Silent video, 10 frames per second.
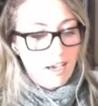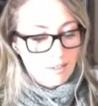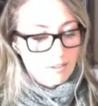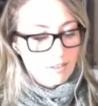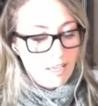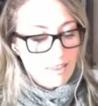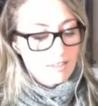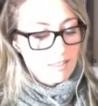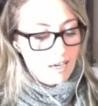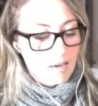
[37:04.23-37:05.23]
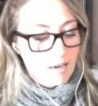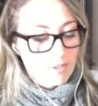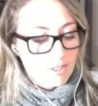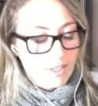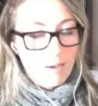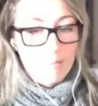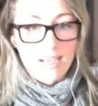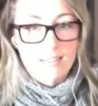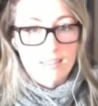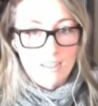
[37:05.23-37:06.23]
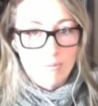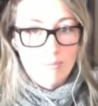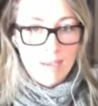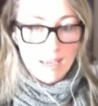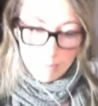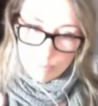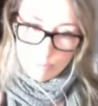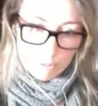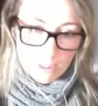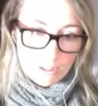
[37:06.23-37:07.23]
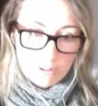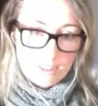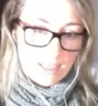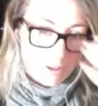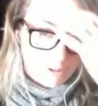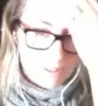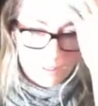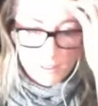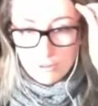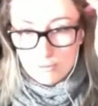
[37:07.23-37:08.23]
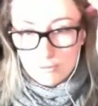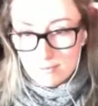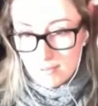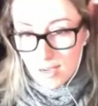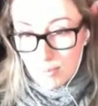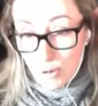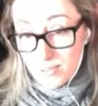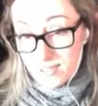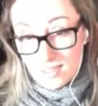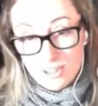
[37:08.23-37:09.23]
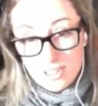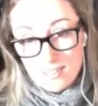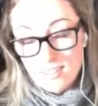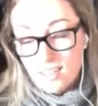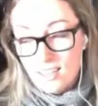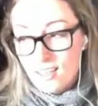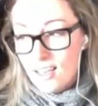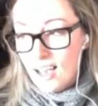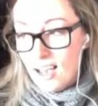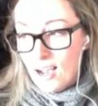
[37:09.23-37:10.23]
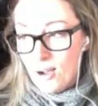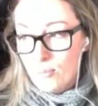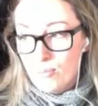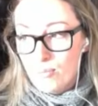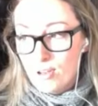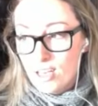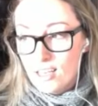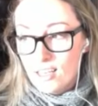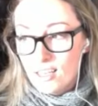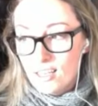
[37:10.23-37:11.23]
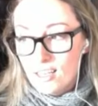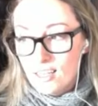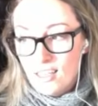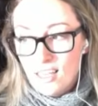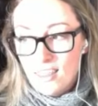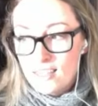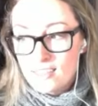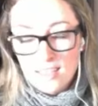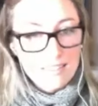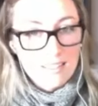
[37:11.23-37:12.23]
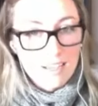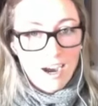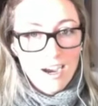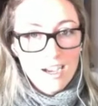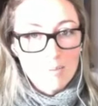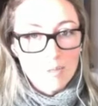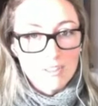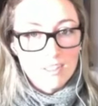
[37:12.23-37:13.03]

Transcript: I get the time to come back to them and bring it all together into a proper series. And that takes time.